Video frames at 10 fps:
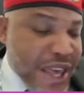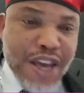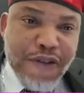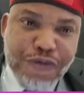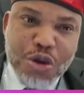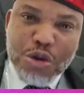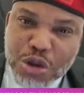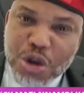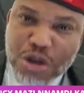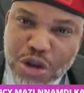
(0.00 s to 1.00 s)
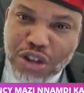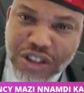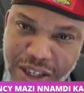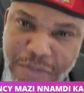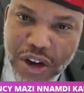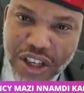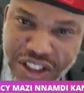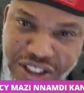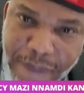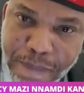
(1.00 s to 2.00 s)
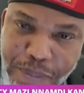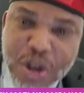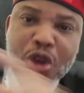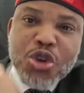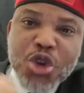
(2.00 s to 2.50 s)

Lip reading: If you do not demolish them,